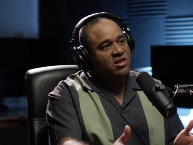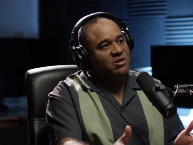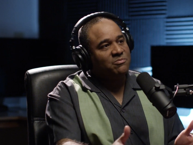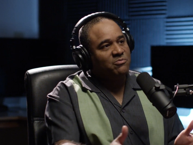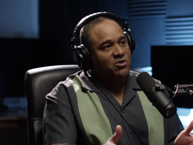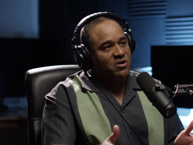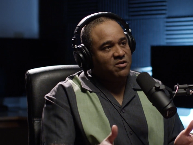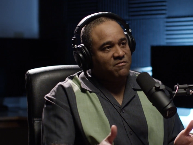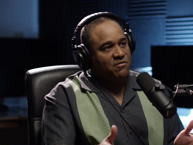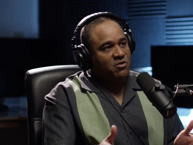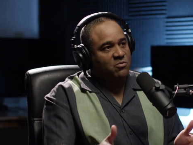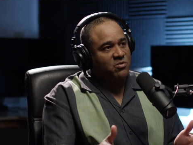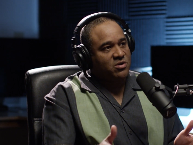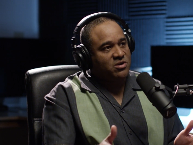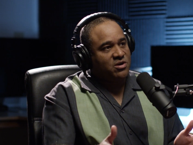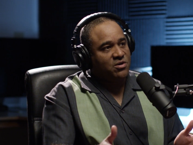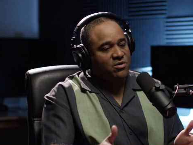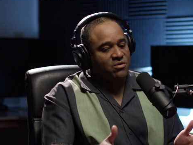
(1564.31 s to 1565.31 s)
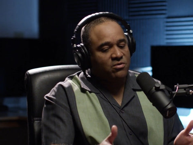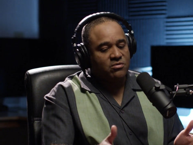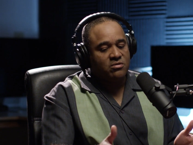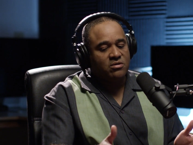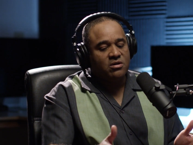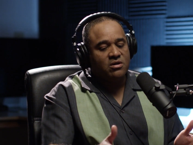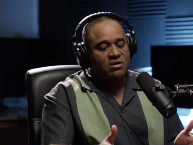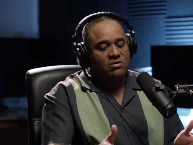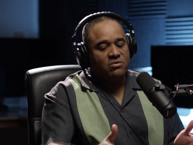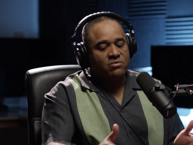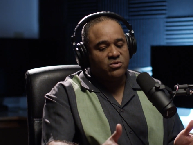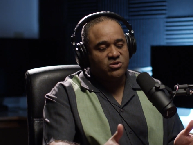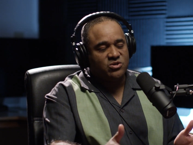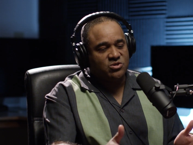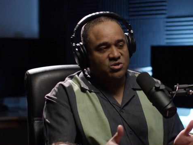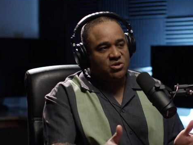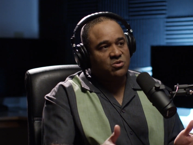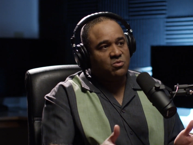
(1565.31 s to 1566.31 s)
the point of no return, which
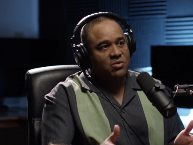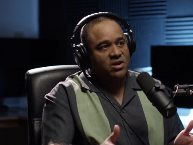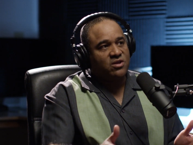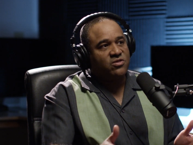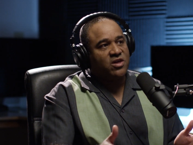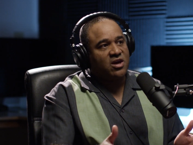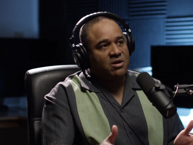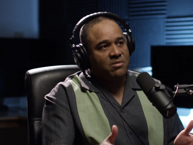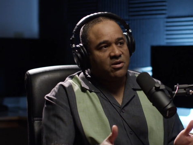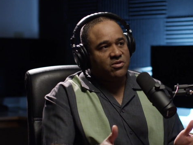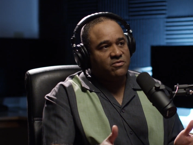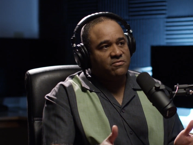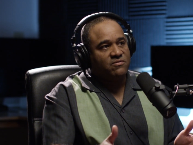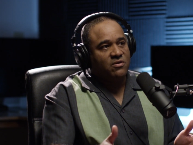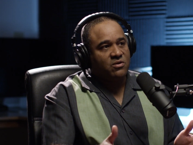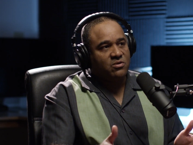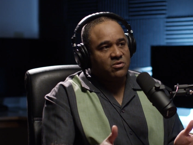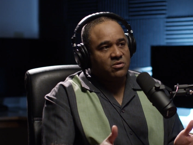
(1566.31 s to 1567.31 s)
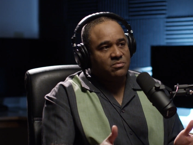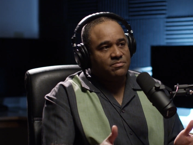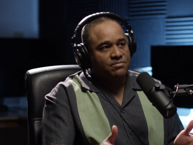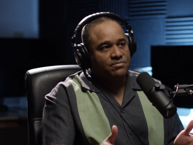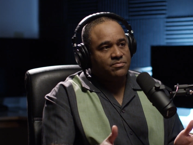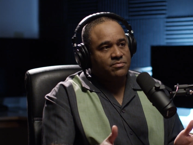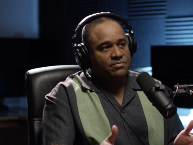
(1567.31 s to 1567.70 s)
is a good way to think about the fulcrum,